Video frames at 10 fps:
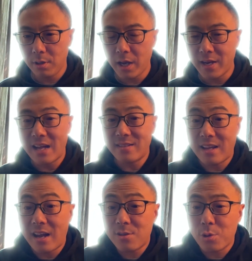And as
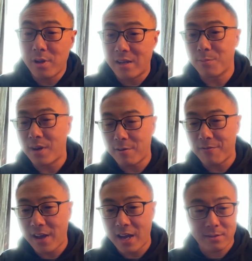a matter of
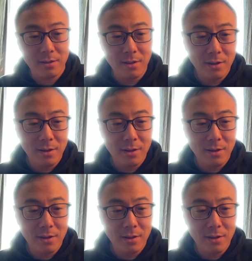fact,